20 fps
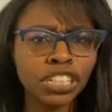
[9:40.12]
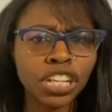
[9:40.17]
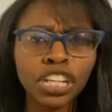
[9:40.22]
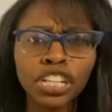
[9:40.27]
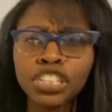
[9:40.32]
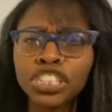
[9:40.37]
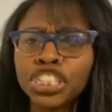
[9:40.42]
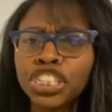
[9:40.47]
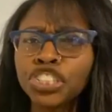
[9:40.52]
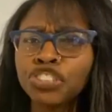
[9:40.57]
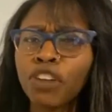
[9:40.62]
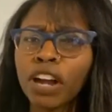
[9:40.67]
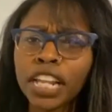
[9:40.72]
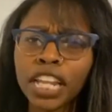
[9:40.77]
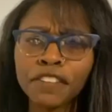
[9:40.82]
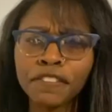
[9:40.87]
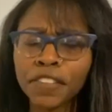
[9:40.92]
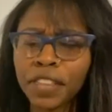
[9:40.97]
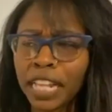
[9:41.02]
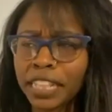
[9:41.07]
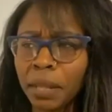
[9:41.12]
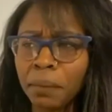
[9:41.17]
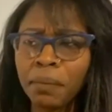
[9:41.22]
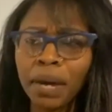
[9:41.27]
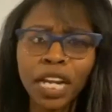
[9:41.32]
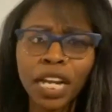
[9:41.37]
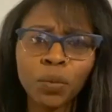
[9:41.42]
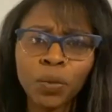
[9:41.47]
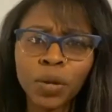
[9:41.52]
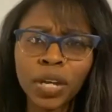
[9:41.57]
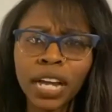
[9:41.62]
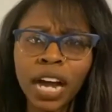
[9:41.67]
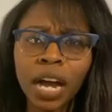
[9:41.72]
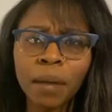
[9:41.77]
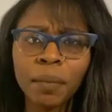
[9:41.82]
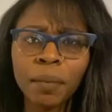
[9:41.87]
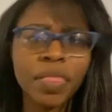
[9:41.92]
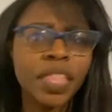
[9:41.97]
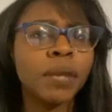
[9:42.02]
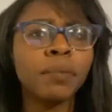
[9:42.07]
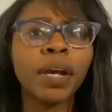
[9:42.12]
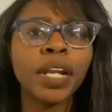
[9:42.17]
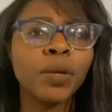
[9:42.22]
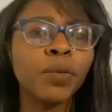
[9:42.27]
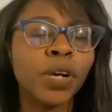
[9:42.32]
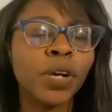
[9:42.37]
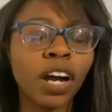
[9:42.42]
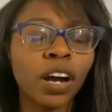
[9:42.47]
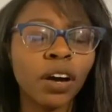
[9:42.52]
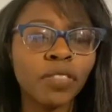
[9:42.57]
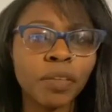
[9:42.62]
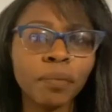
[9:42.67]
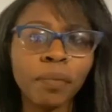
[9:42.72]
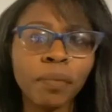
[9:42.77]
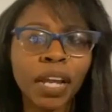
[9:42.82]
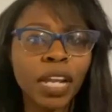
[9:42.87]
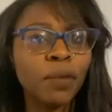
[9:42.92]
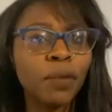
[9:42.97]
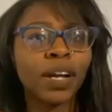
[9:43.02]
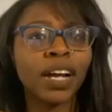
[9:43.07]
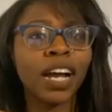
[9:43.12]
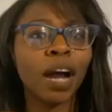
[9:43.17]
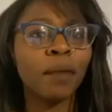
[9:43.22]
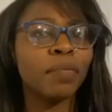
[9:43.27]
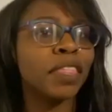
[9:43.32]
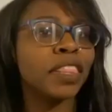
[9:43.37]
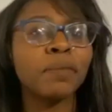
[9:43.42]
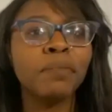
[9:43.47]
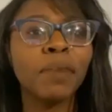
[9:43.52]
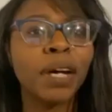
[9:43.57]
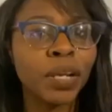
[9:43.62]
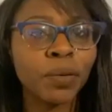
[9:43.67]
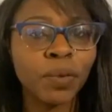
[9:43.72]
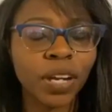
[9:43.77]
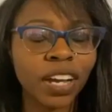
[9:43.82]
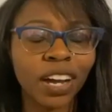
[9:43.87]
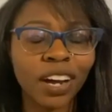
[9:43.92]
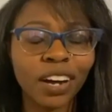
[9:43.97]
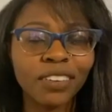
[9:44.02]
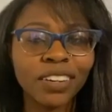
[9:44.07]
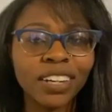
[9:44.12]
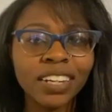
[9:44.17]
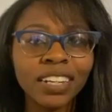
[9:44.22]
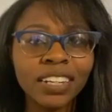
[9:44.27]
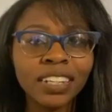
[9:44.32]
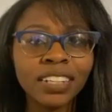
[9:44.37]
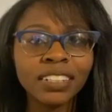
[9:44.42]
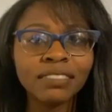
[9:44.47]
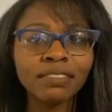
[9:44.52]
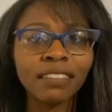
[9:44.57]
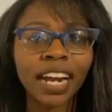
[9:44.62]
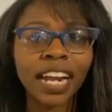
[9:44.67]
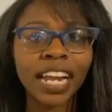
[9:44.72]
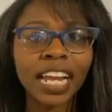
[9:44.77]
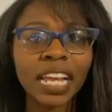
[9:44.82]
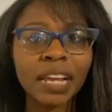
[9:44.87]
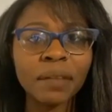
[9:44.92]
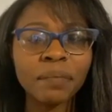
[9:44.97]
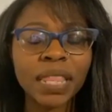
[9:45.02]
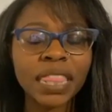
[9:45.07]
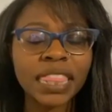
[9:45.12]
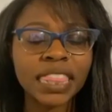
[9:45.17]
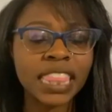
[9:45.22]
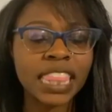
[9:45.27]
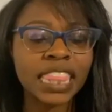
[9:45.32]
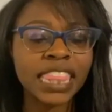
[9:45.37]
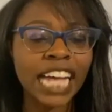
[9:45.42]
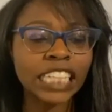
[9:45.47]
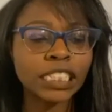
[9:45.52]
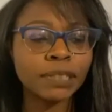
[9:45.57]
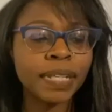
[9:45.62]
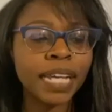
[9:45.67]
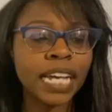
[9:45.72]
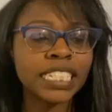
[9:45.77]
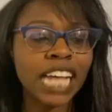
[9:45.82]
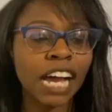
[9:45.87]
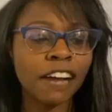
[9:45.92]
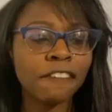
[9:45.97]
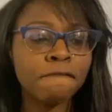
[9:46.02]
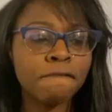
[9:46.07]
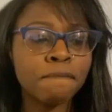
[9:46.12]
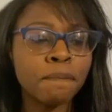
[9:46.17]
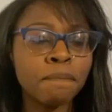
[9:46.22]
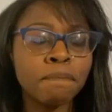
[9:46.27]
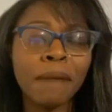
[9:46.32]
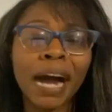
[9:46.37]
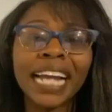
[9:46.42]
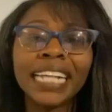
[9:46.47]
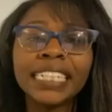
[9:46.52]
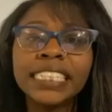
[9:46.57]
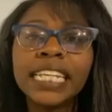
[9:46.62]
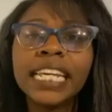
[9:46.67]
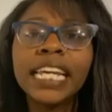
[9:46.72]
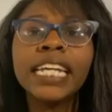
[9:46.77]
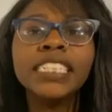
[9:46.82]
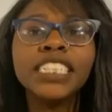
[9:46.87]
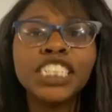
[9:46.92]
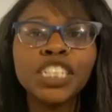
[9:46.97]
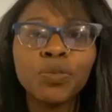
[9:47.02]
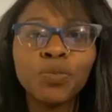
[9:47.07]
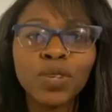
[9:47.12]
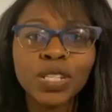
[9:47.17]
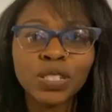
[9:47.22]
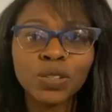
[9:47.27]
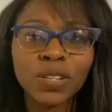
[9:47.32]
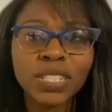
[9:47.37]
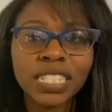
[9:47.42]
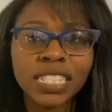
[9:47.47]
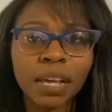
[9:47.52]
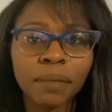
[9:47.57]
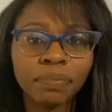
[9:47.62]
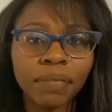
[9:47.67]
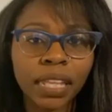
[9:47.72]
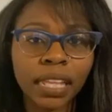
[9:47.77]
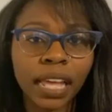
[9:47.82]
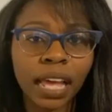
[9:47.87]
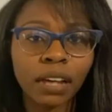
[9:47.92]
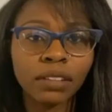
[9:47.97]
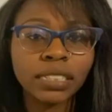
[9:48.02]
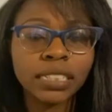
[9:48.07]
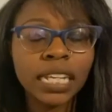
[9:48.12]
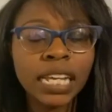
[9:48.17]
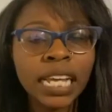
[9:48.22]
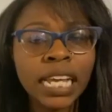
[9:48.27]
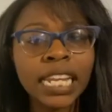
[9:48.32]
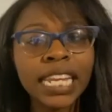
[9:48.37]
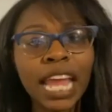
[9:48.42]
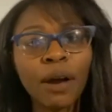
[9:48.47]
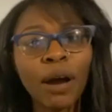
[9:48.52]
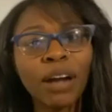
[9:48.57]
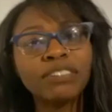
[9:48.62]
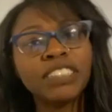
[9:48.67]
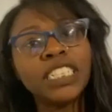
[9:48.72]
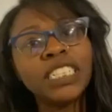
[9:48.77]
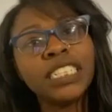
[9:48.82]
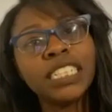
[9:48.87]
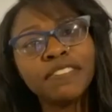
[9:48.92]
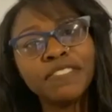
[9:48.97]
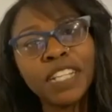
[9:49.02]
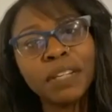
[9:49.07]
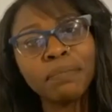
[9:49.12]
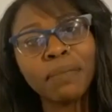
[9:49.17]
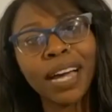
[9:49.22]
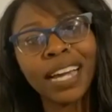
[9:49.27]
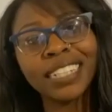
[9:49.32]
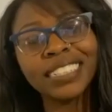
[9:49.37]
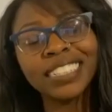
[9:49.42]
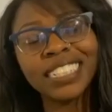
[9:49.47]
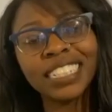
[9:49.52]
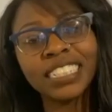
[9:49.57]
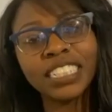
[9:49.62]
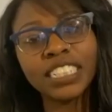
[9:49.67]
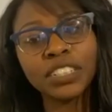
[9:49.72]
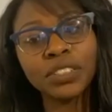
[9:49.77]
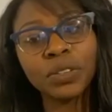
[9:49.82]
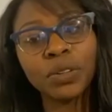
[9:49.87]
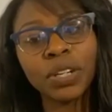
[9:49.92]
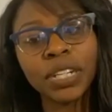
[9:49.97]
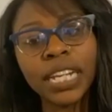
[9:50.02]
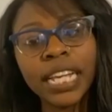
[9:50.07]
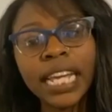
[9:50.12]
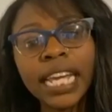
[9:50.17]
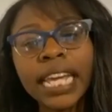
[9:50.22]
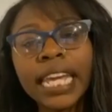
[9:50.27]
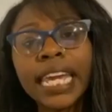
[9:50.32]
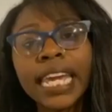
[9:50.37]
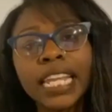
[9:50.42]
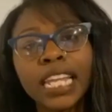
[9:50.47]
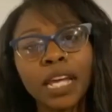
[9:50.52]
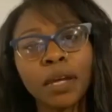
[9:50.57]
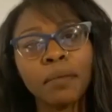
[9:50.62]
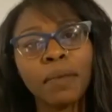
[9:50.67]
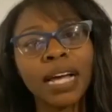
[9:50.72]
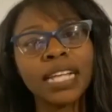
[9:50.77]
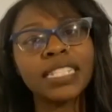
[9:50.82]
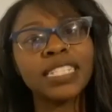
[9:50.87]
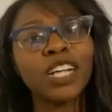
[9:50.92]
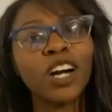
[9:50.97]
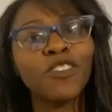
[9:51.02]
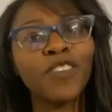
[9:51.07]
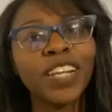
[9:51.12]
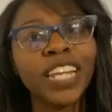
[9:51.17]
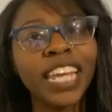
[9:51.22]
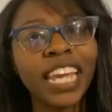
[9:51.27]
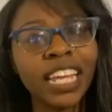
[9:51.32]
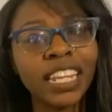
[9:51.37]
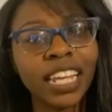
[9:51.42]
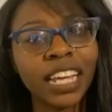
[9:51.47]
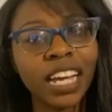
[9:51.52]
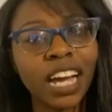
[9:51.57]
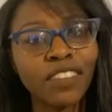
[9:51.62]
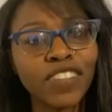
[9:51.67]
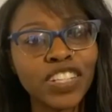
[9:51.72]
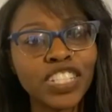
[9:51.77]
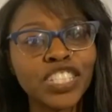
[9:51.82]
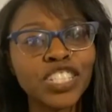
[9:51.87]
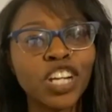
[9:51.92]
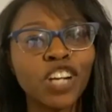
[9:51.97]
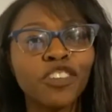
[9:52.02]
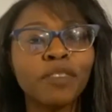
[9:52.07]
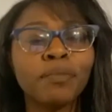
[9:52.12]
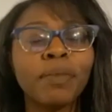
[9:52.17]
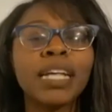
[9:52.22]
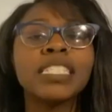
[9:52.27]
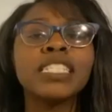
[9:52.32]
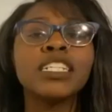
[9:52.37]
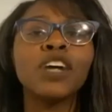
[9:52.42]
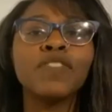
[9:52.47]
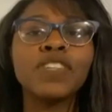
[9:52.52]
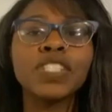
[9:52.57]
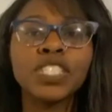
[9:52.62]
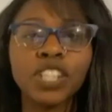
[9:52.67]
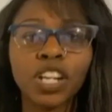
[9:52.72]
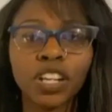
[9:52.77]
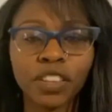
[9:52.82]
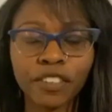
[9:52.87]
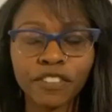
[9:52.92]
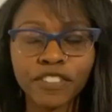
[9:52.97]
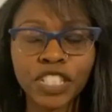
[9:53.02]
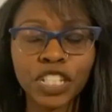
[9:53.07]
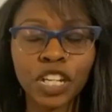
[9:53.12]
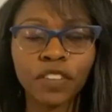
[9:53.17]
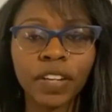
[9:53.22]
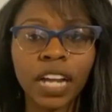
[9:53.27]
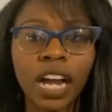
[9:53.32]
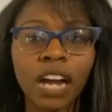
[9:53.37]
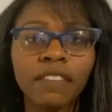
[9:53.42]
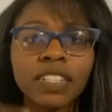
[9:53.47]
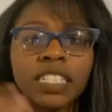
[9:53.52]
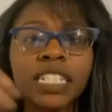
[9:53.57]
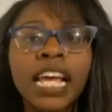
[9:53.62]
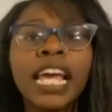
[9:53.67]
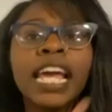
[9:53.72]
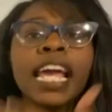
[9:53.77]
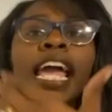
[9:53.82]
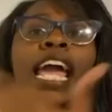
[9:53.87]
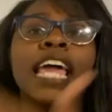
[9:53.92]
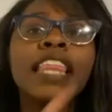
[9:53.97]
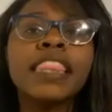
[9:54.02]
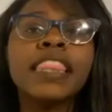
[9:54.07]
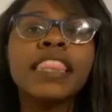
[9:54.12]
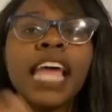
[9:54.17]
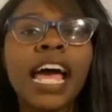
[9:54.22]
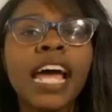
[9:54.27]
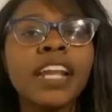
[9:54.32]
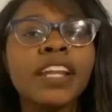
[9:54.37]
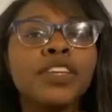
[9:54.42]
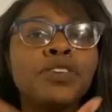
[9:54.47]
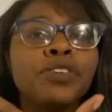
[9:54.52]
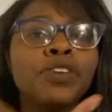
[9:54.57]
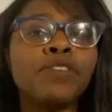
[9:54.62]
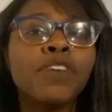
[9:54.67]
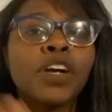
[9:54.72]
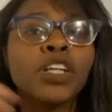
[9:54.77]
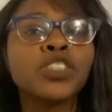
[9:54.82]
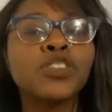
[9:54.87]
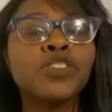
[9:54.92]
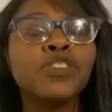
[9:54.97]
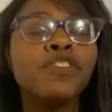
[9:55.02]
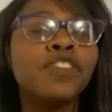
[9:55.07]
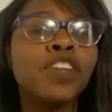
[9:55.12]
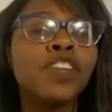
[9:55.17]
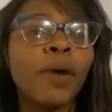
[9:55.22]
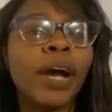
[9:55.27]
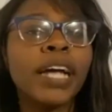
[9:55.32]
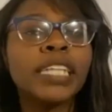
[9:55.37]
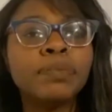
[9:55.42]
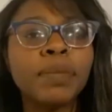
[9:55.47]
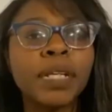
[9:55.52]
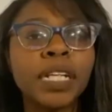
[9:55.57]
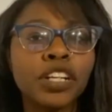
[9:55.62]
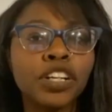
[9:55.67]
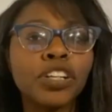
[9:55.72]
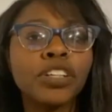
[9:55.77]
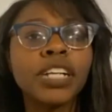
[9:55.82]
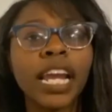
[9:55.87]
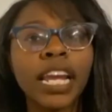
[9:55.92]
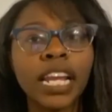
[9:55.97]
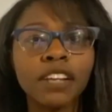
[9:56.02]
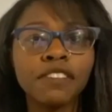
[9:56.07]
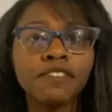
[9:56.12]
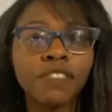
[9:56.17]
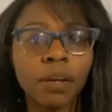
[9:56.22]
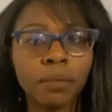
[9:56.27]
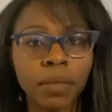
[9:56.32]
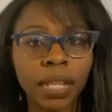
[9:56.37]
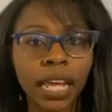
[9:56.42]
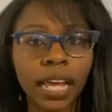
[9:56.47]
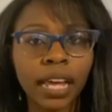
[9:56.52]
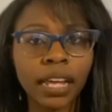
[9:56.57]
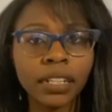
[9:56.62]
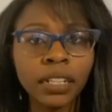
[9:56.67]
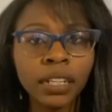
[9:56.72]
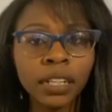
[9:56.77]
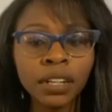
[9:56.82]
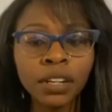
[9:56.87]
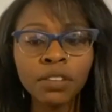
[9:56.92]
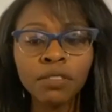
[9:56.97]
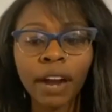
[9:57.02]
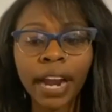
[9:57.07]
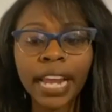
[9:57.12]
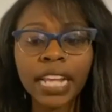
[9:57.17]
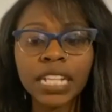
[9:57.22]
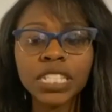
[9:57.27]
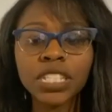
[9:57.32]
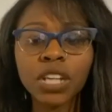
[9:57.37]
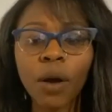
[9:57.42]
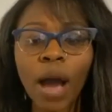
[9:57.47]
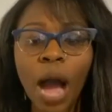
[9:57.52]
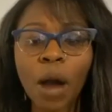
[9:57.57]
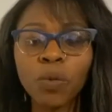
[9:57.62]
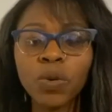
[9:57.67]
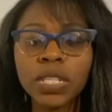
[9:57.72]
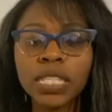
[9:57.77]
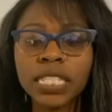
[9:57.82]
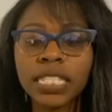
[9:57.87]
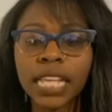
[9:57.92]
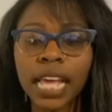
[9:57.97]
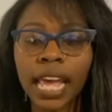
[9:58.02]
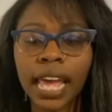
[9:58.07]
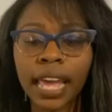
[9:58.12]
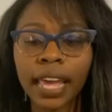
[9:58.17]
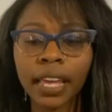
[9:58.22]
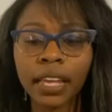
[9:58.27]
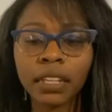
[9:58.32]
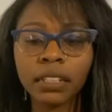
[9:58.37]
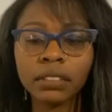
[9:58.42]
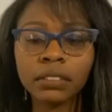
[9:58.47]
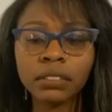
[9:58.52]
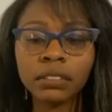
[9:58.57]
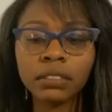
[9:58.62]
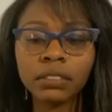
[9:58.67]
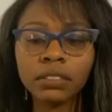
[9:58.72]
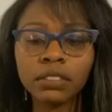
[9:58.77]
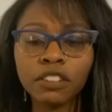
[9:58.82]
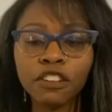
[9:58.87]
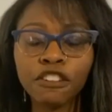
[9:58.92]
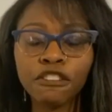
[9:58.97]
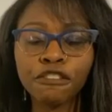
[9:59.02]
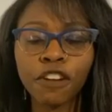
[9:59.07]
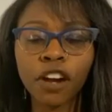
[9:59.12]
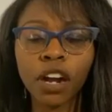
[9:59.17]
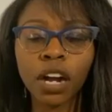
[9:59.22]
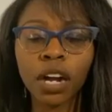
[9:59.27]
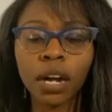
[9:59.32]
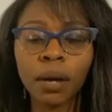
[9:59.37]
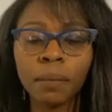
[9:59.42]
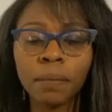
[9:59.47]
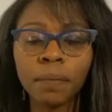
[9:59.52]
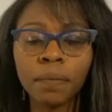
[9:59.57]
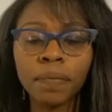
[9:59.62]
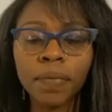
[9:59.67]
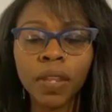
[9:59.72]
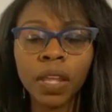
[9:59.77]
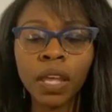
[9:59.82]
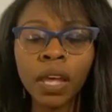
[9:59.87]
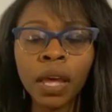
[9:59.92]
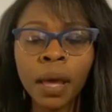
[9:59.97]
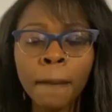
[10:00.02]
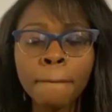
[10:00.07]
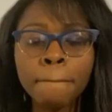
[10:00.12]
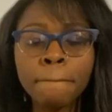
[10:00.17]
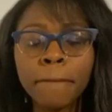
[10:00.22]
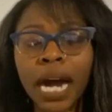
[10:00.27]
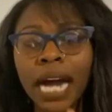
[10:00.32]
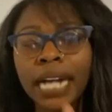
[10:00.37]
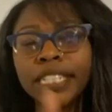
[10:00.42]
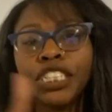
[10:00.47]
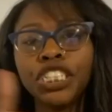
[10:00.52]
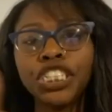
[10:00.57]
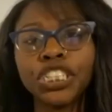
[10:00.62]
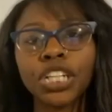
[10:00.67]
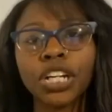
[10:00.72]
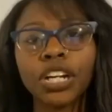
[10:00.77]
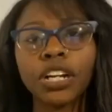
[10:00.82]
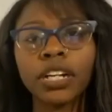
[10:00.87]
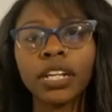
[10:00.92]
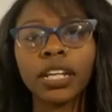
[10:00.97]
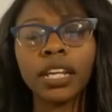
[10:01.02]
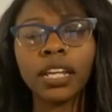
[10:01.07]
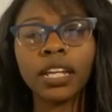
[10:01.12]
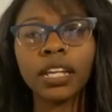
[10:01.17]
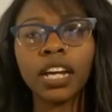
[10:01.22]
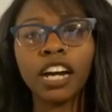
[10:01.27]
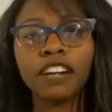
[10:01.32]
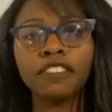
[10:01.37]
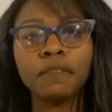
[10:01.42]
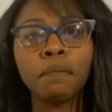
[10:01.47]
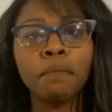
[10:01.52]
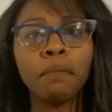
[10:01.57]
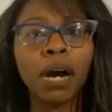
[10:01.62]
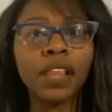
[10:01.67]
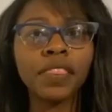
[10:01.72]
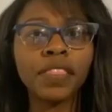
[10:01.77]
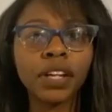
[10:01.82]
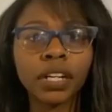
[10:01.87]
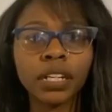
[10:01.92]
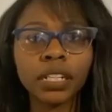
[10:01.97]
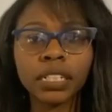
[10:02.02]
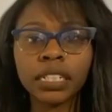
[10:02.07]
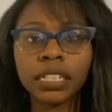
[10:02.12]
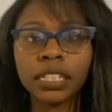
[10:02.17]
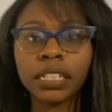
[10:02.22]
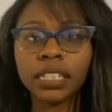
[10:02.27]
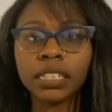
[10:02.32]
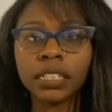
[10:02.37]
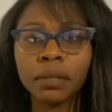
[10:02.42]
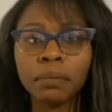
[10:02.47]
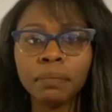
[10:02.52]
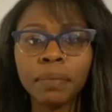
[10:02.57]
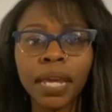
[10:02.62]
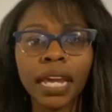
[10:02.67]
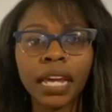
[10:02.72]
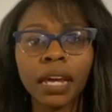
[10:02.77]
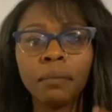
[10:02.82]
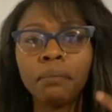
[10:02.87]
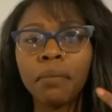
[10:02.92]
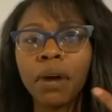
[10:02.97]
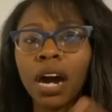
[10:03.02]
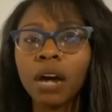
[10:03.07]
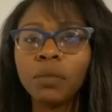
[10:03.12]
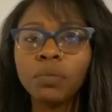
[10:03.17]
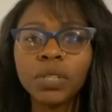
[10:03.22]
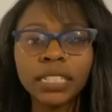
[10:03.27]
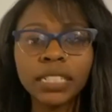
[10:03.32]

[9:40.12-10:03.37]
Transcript: struggling for the money would come and then the money would go. The money would come and then the money would go, right? But that's because my intention was on something else. Now I've shifted my intention on healing myself and healing others, serving myself and serving others. And that universal flow has been created from that, right? And so I would say from my journey of motherhood, being a mom with